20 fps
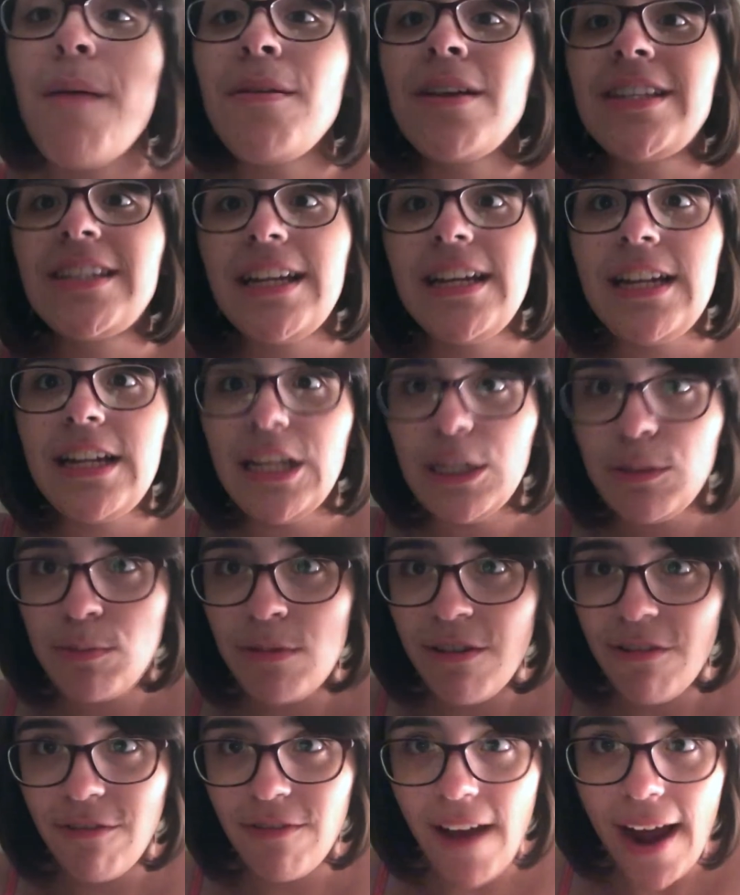I'm excited because
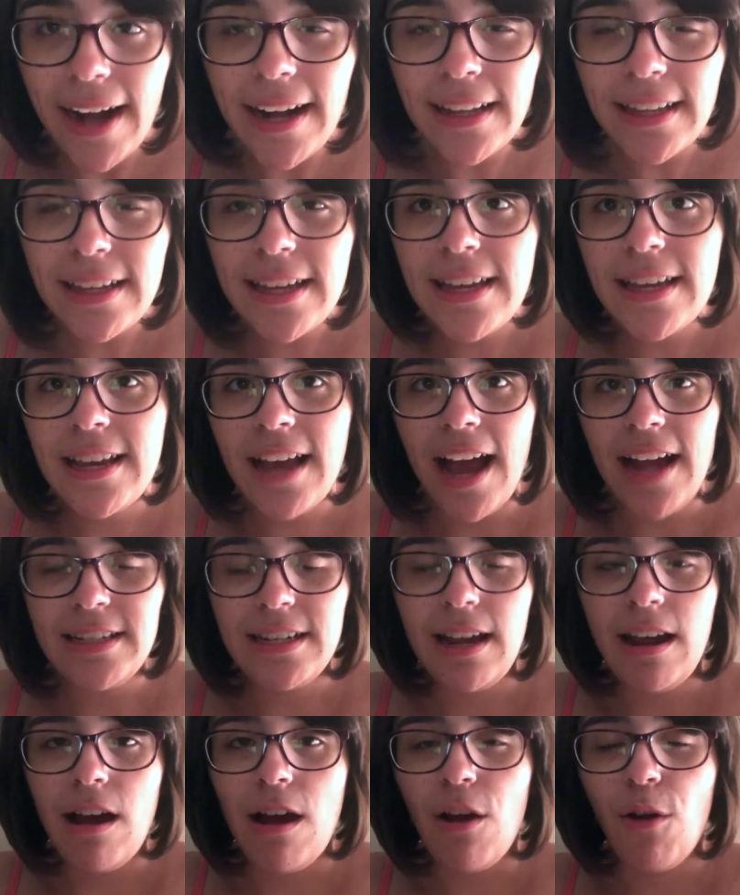we finally got
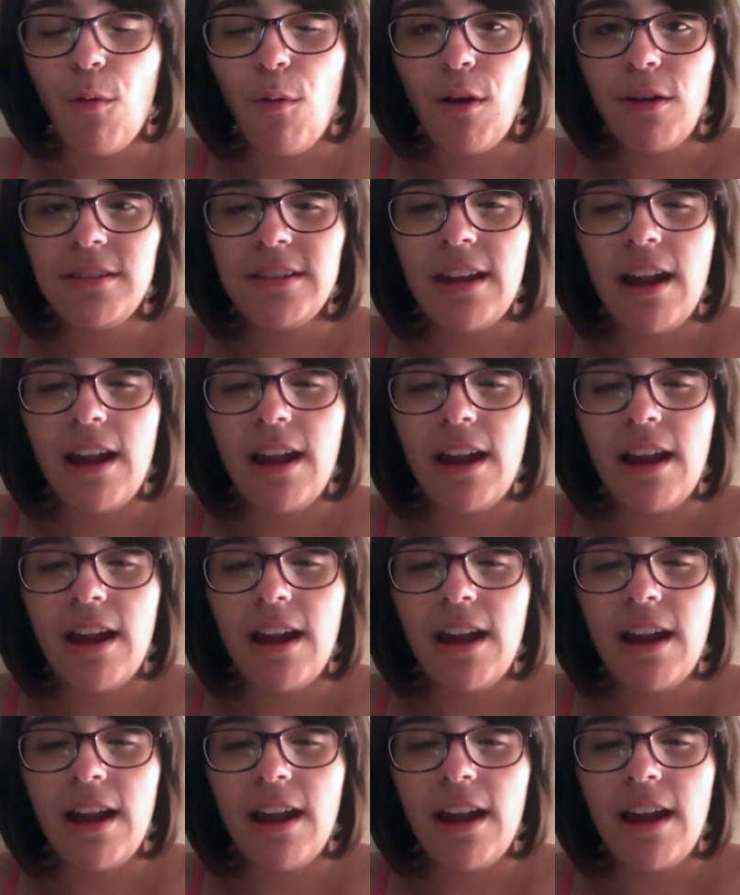to Hogwarts,